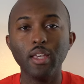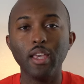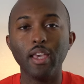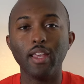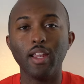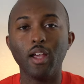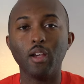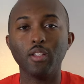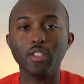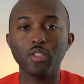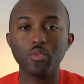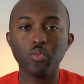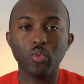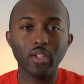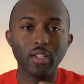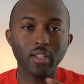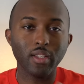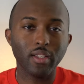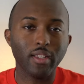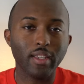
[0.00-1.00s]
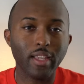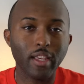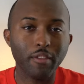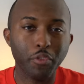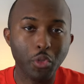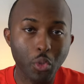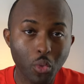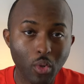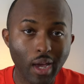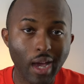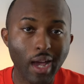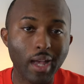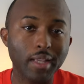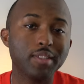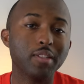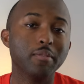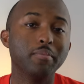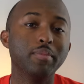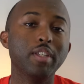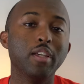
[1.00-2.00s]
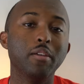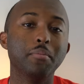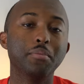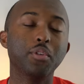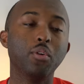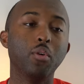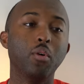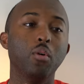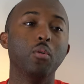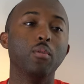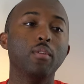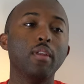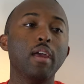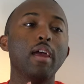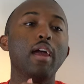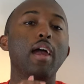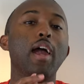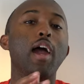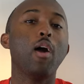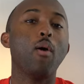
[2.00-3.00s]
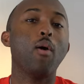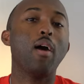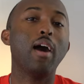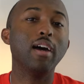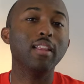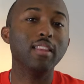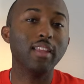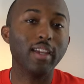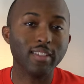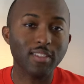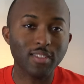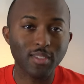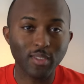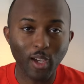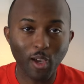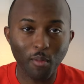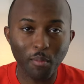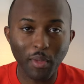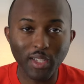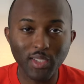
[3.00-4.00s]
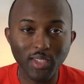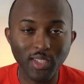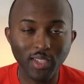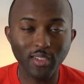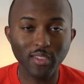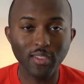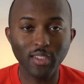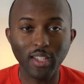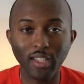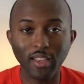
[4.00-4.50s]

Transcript: And I just want to give you guys some tips on how I like to style my sneakers.